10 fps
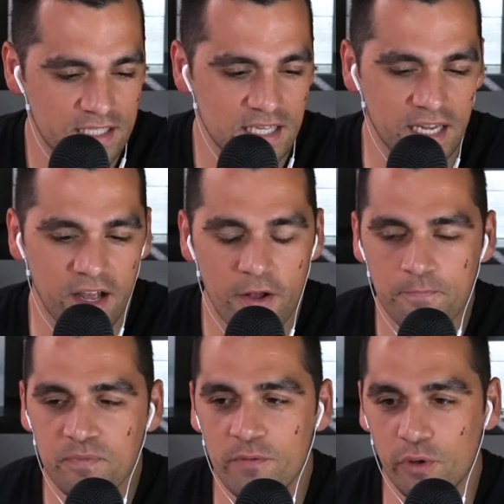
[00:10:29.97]
It's like,
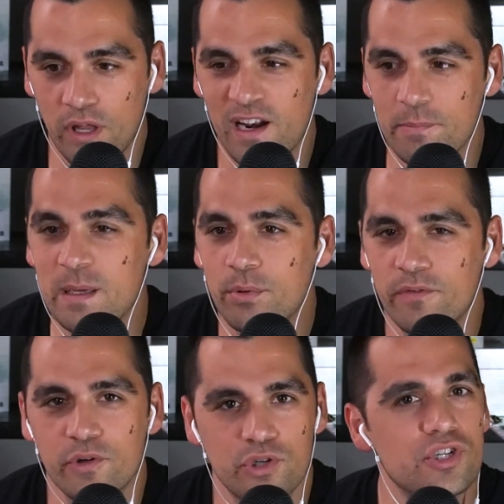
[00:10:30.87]
for a lot of people,
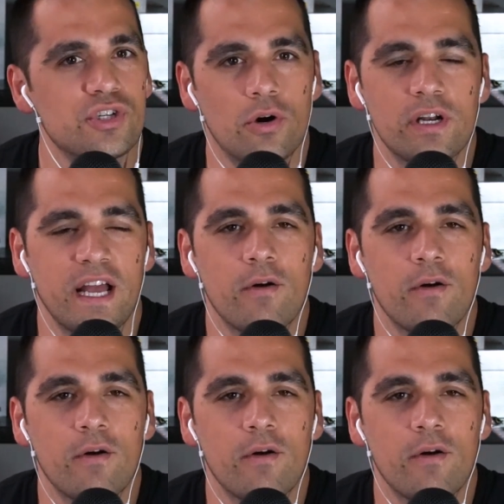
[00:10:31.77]
if you're just starting